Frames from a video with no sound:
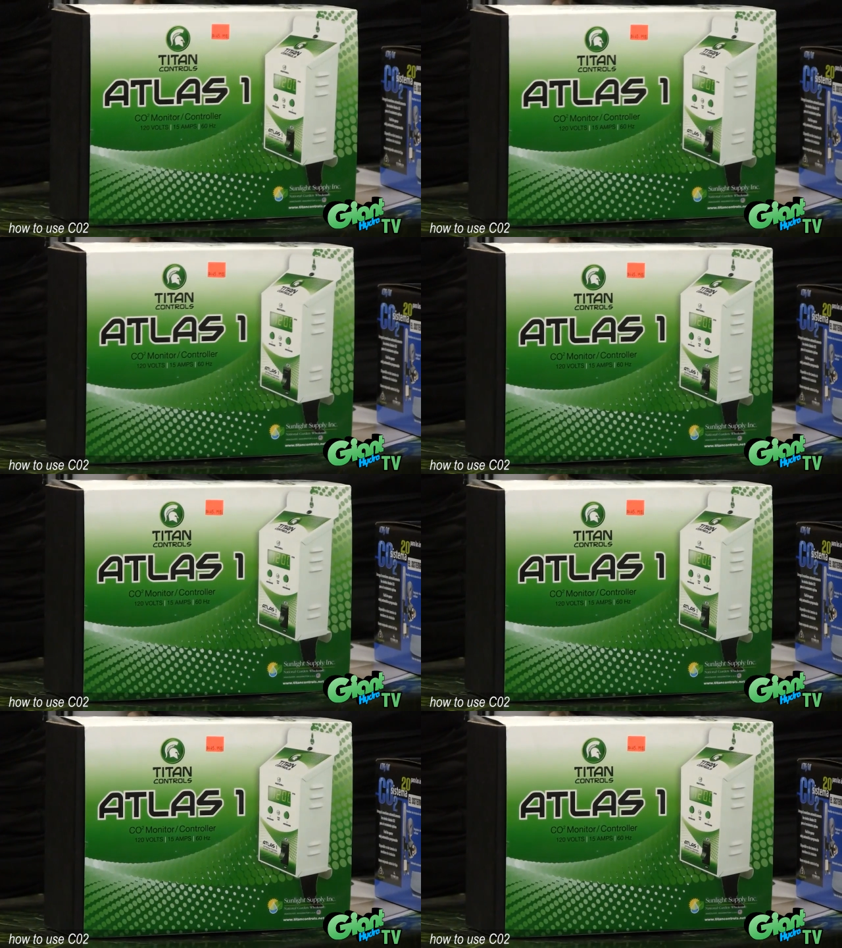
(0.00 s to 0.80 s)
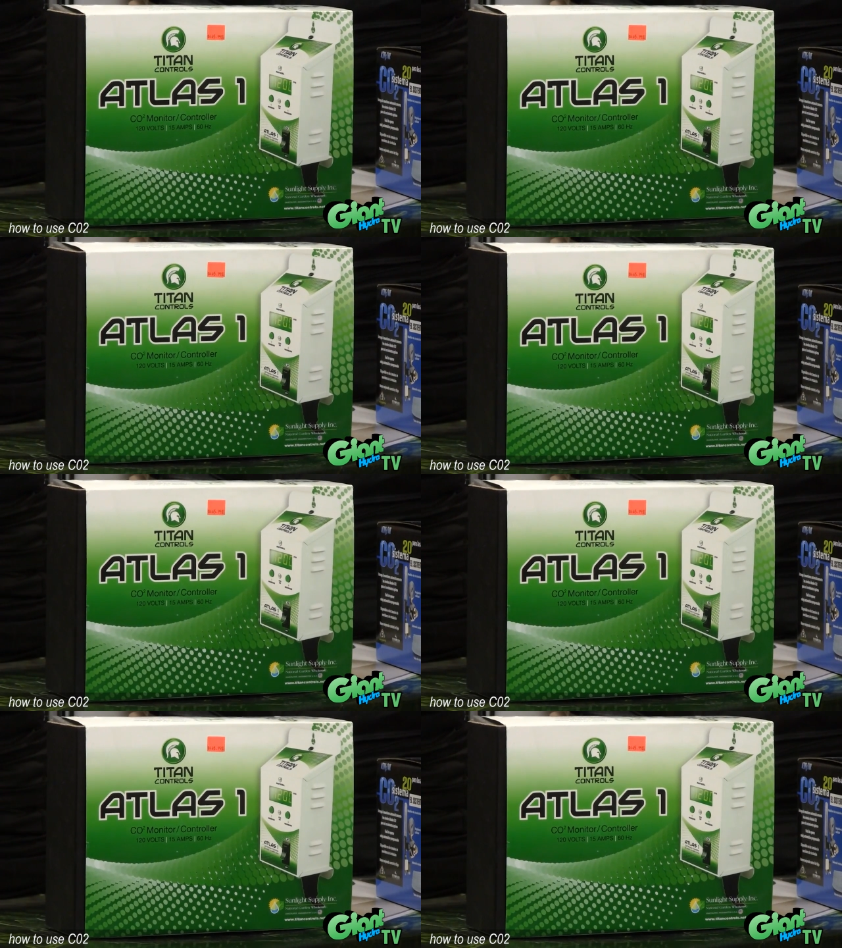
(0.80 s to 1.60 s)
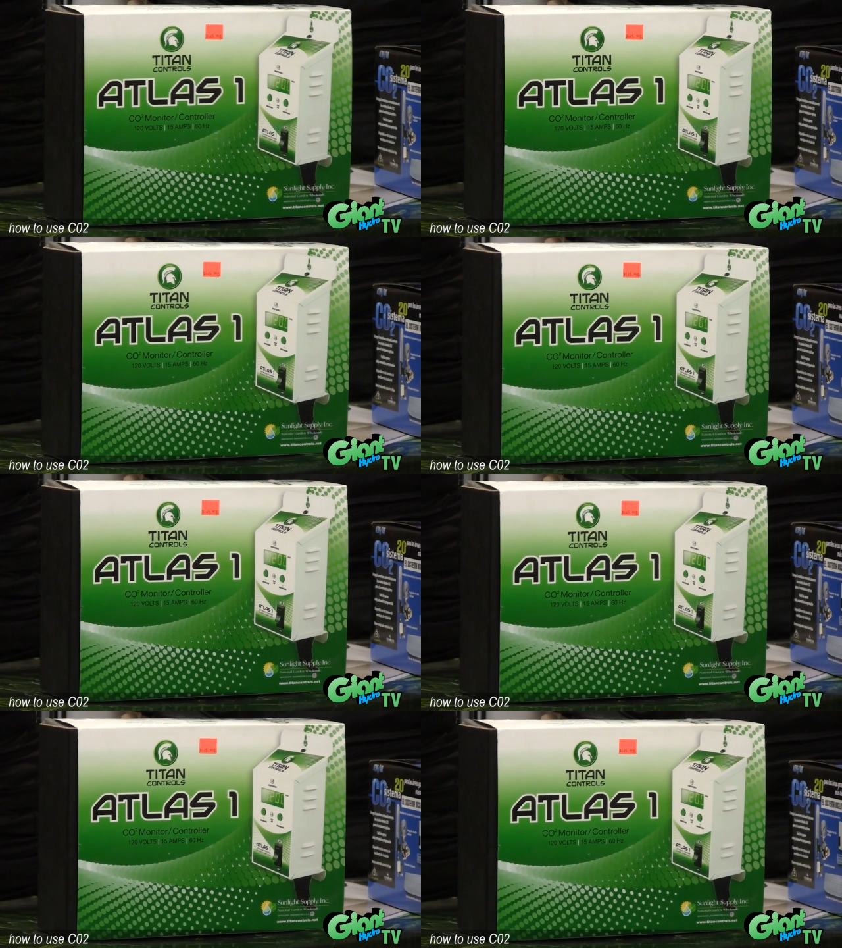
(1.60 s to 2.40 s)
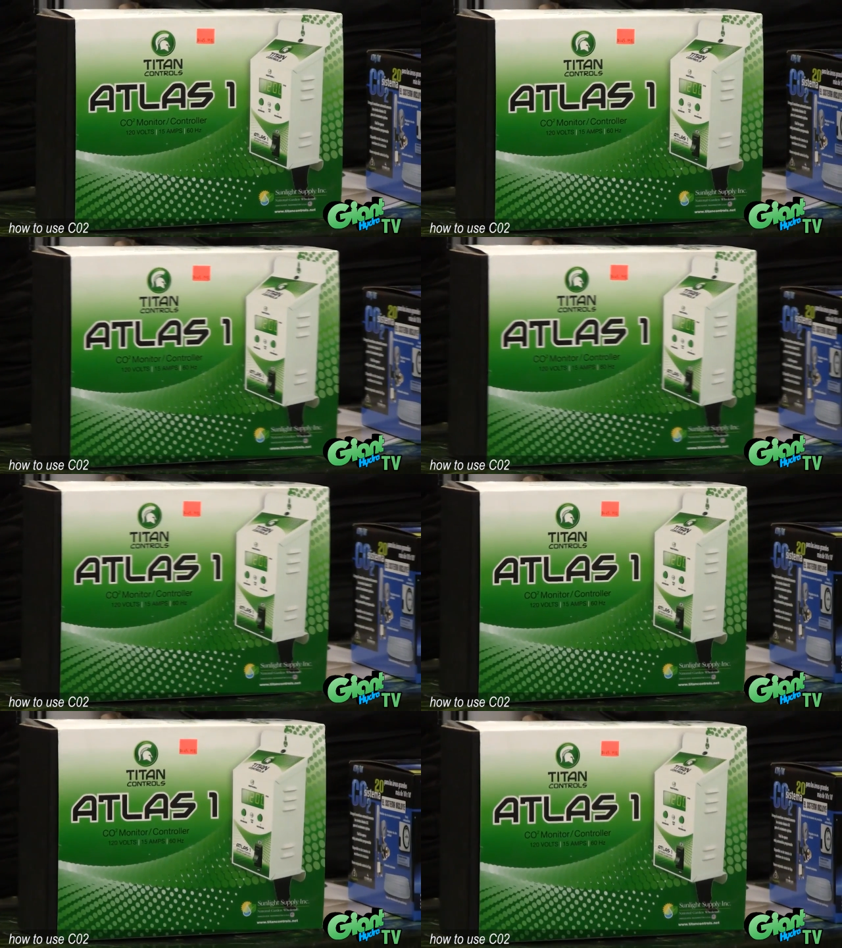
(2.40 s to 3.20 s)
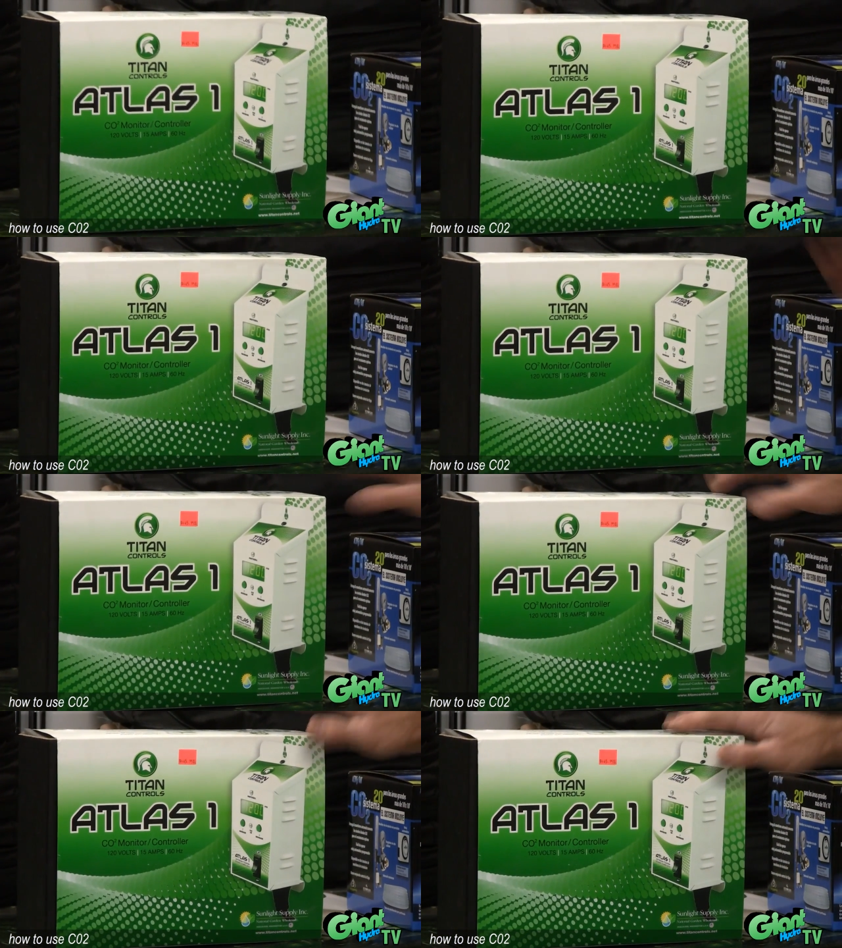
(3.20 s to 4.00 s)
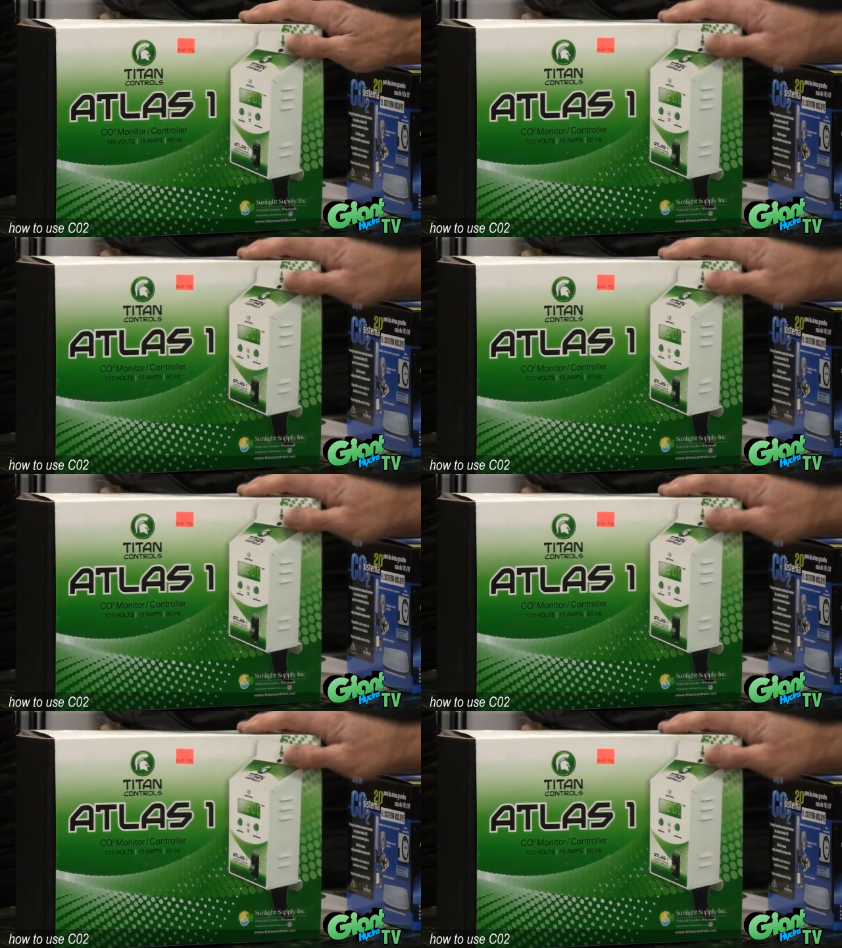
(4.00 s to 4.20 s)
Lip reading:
(no speaker visible)